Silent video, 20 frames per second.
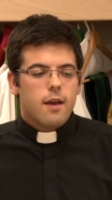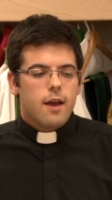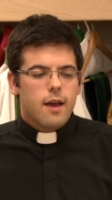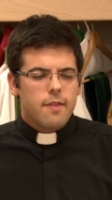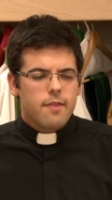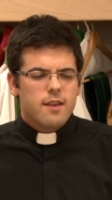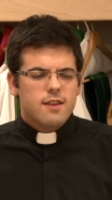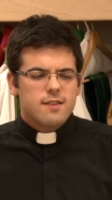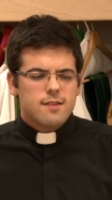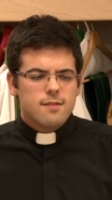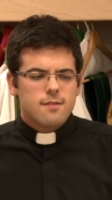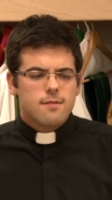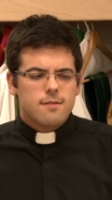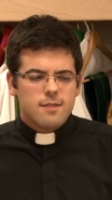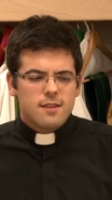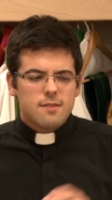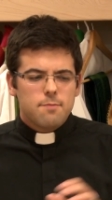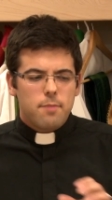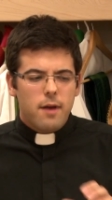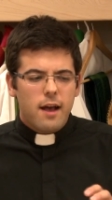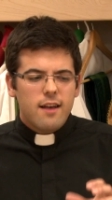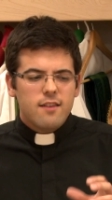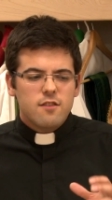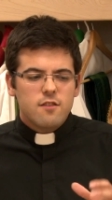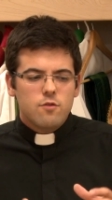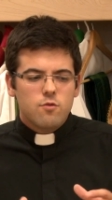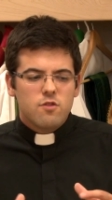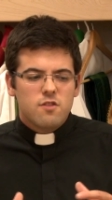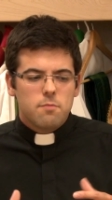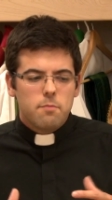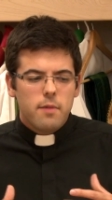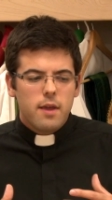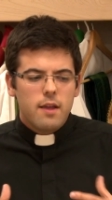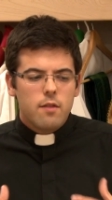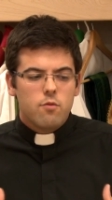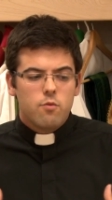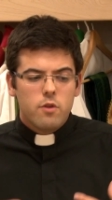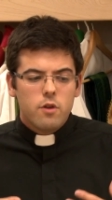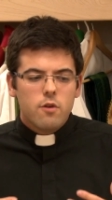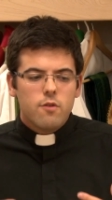And this, this passage was
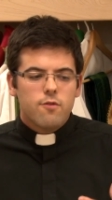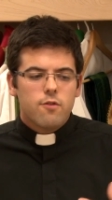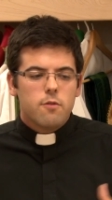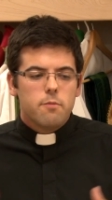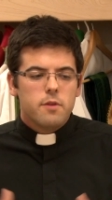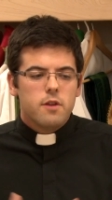made real for